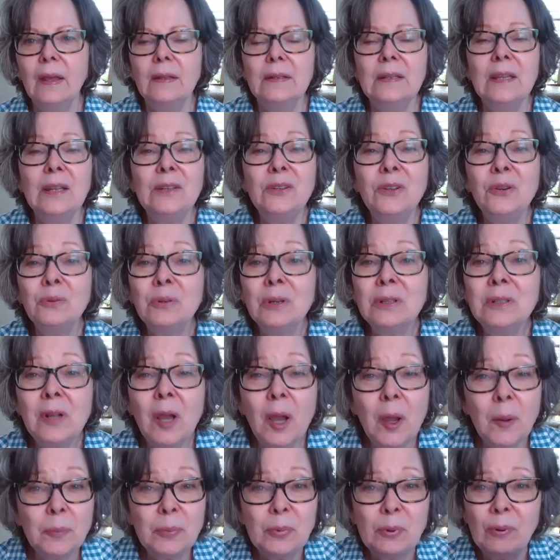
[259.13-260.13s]
Now you can
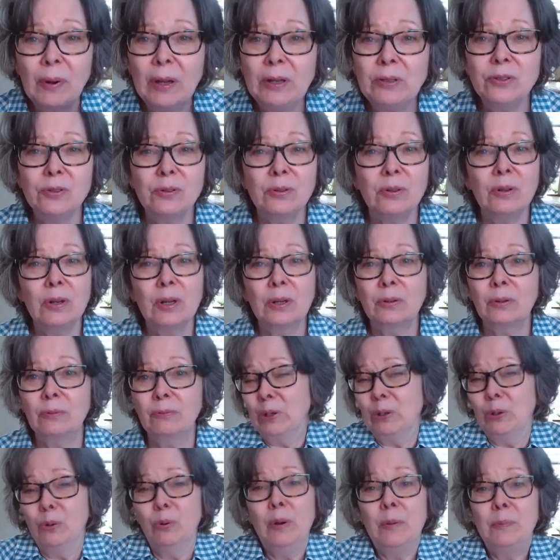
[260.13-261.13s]
upgrade your
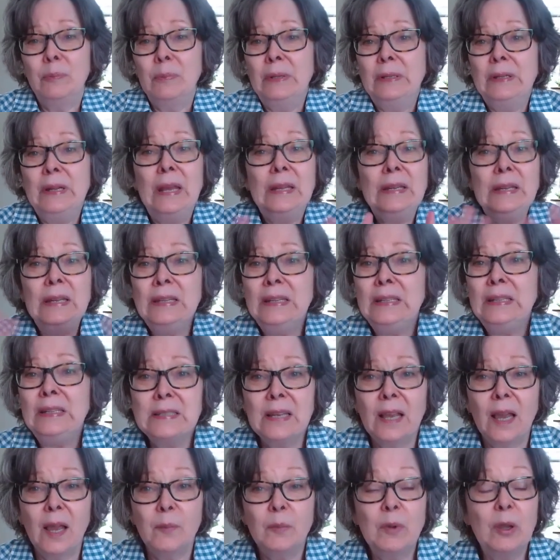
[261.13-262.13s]
equipment at any
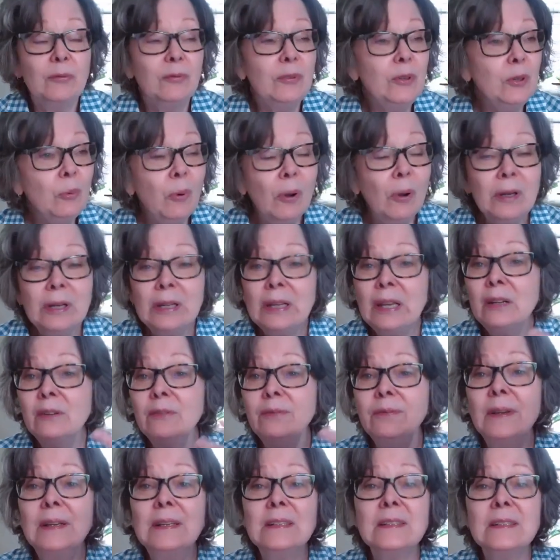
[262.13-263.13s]
time. If you want to get a
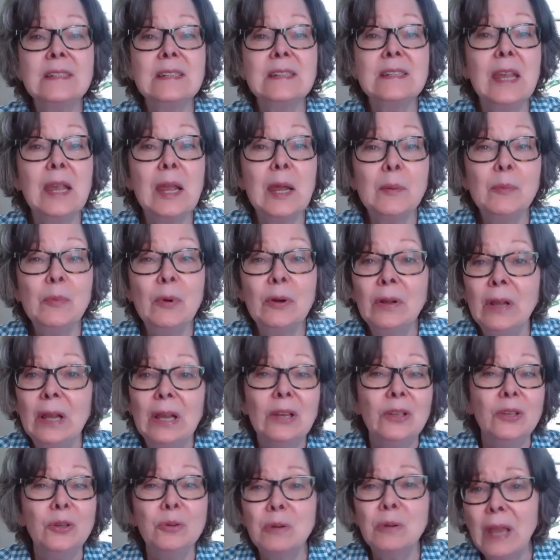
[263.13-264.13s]
fancy camera,
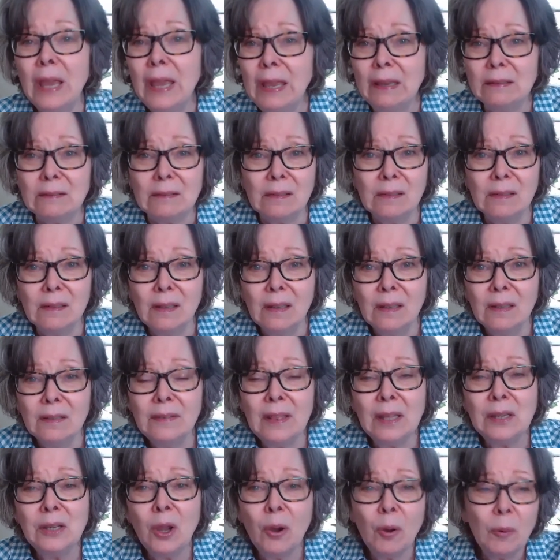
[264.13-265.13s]
you can.
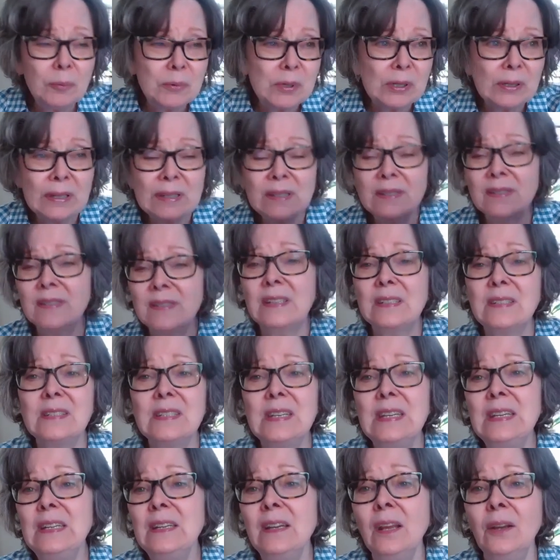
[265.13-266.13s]
They go up to like
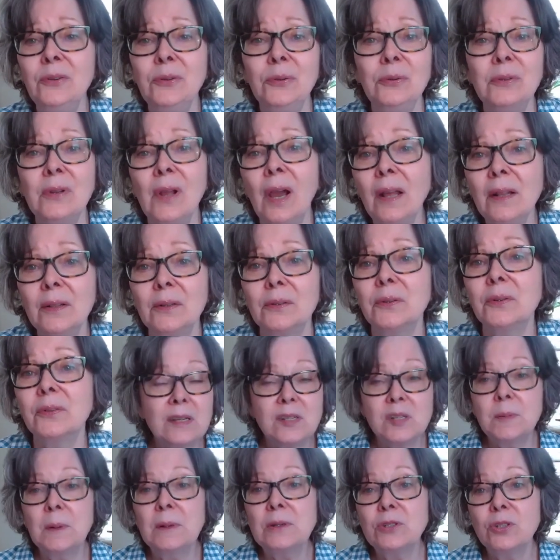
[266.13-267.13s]
$1,600. I
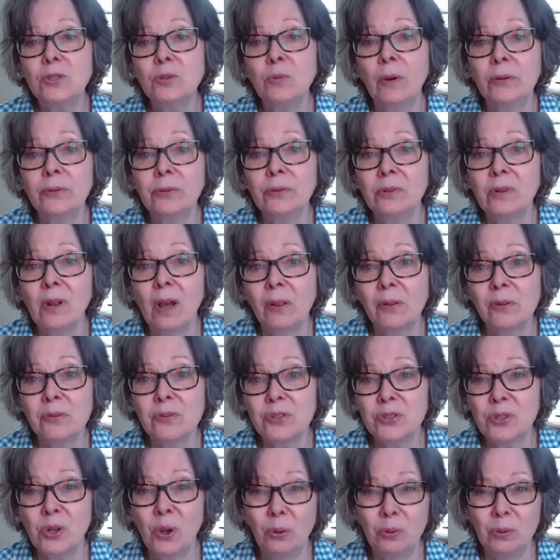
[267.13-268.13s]
spent
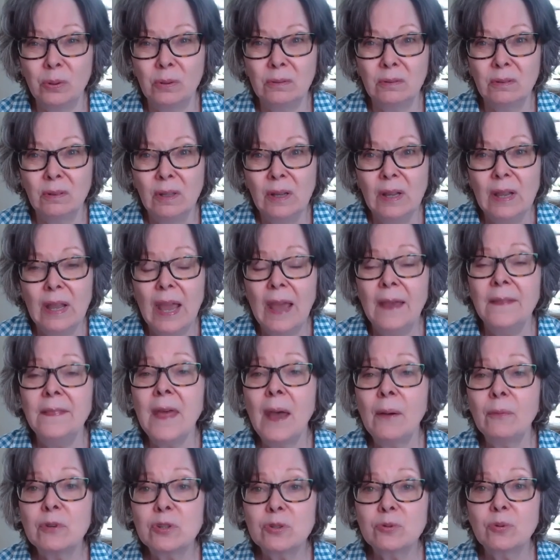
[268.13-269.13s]
$200 total. And
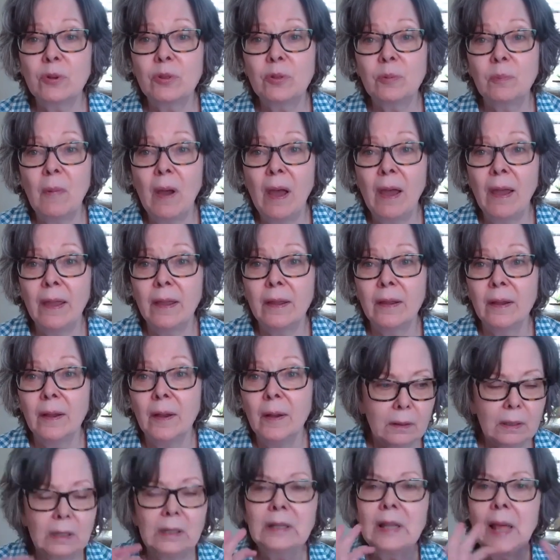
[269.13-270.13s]
that was with my
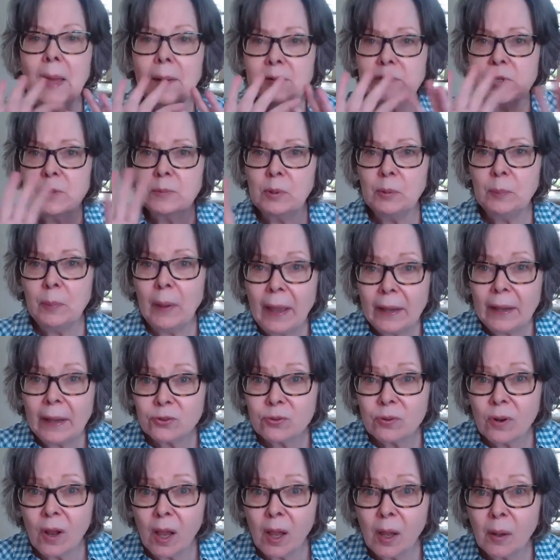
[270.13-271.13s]
collapsible
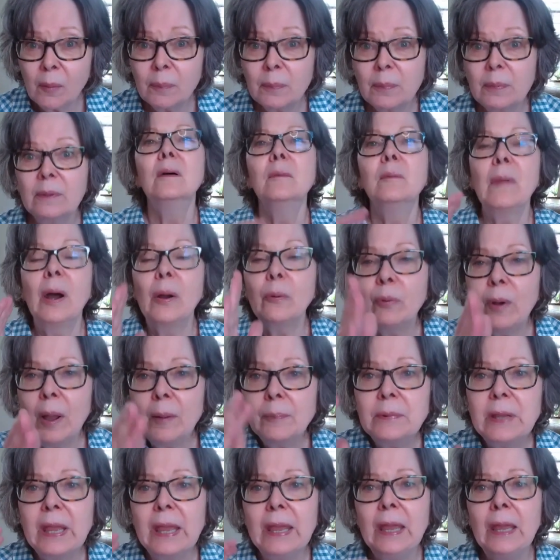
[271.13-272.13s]
backdrop, my
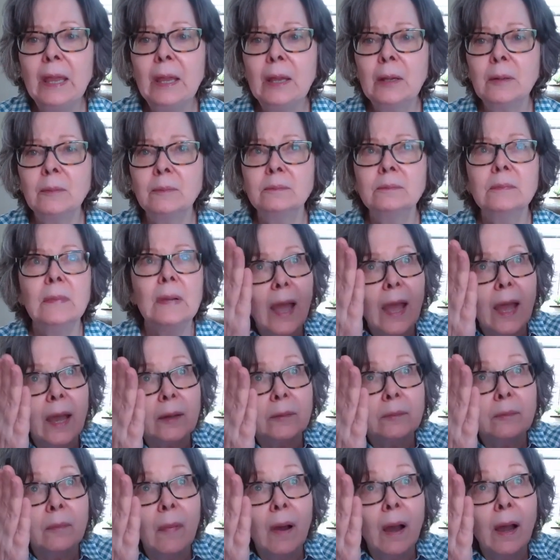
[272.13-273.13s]
webcam,
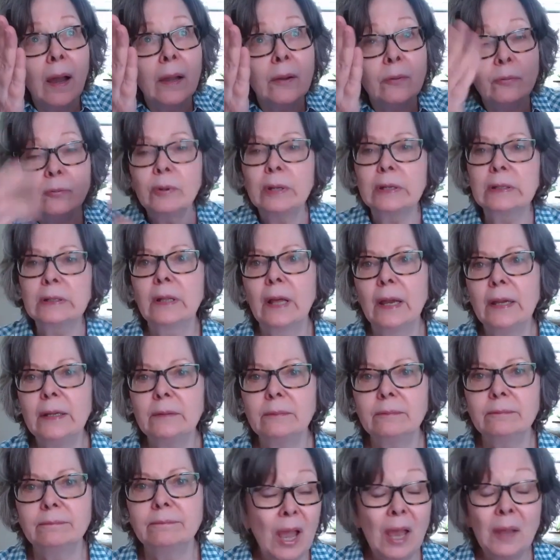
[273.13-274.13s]
and my ring light.
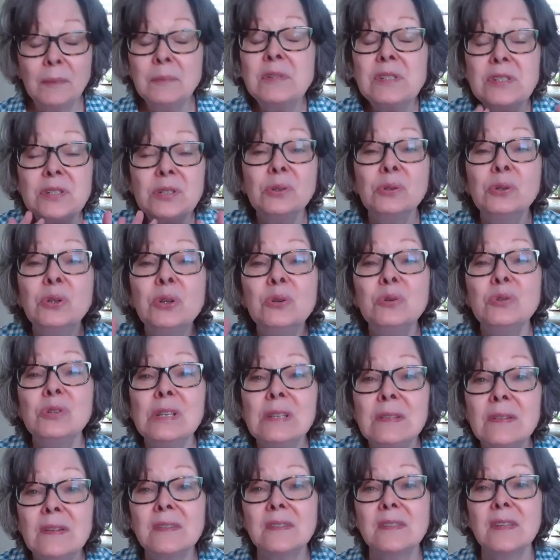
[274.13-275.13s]
I'm still
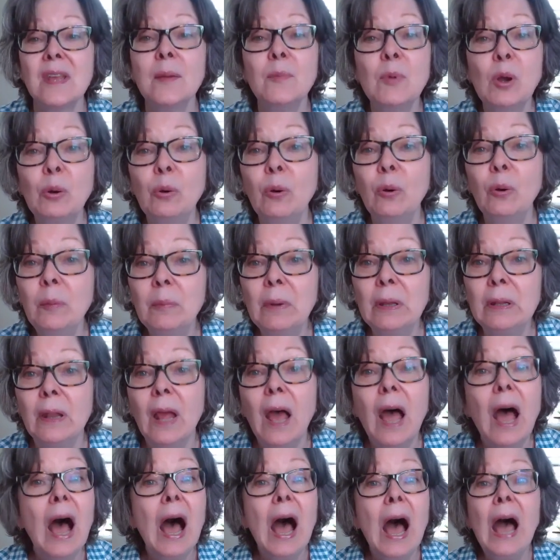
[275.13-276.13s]
using the same equipment.
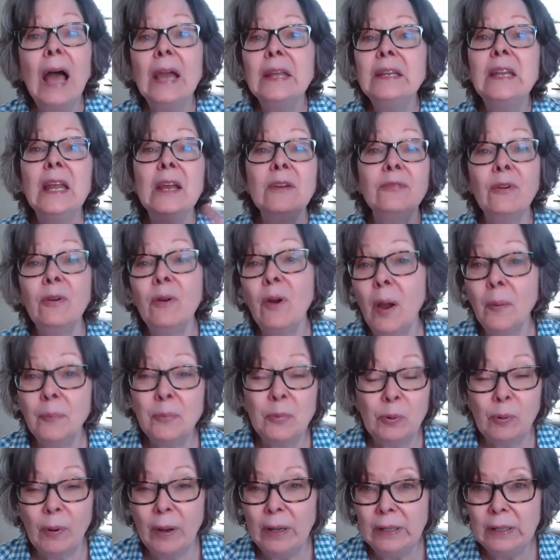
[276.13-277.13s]
I never
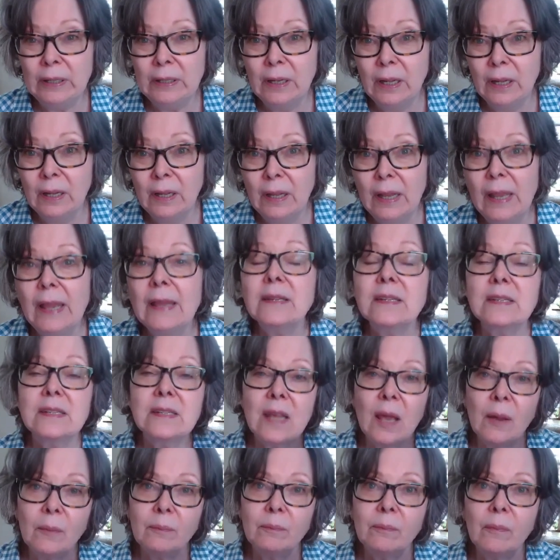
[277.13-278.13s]
upgraded,
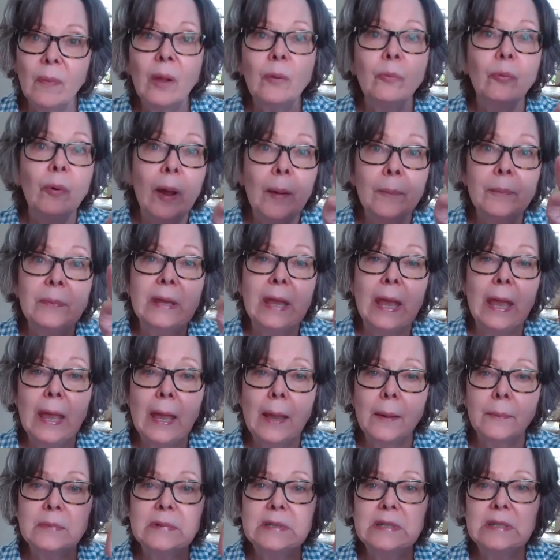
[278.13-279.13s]
except my
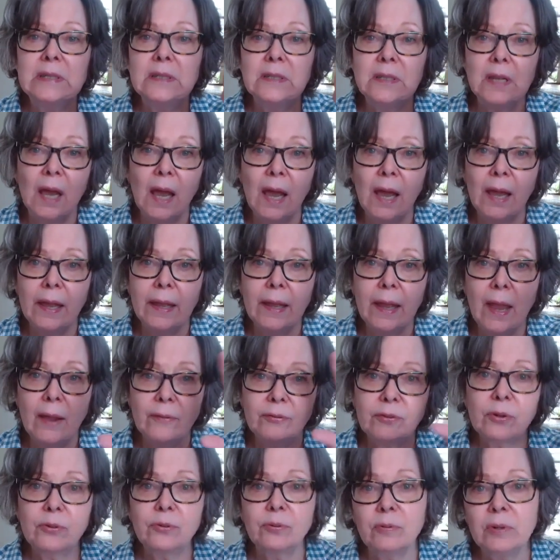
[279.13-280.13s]
webcam did die
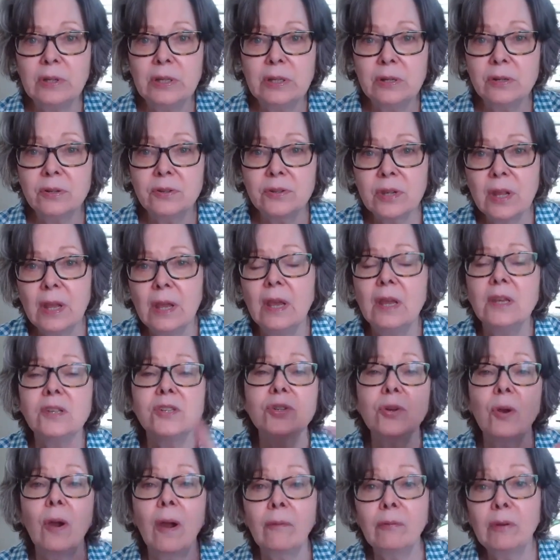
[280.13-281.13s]
after 3 years.
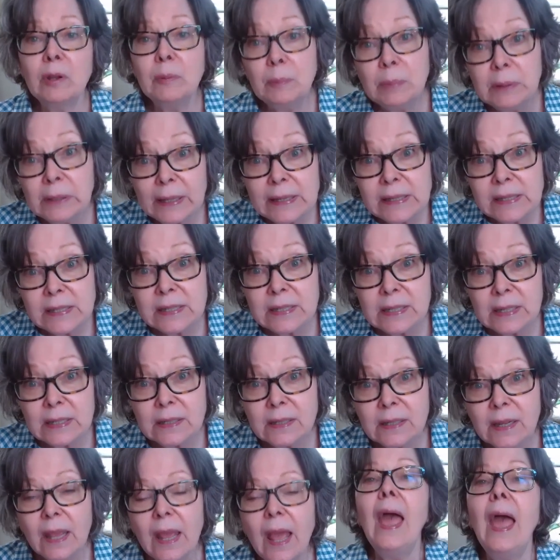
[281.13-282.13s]
So I replaced
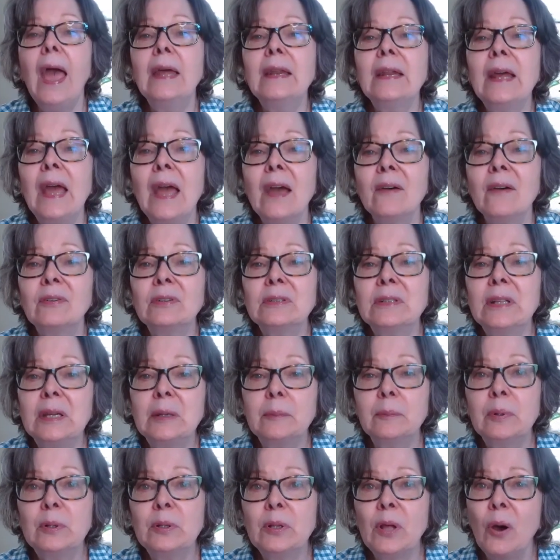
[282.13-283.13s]
it, and I have a
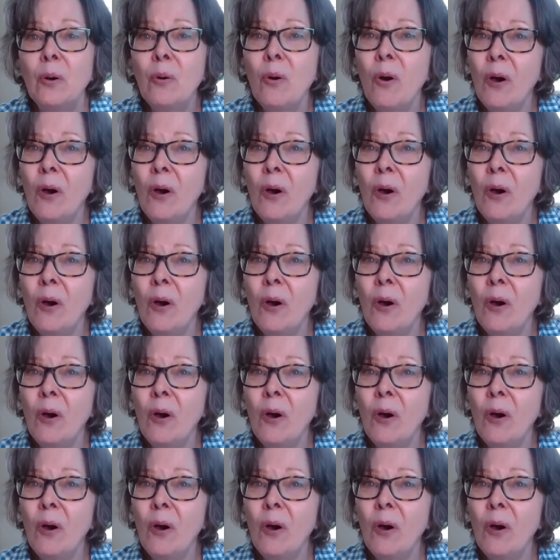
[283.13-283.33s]
link below.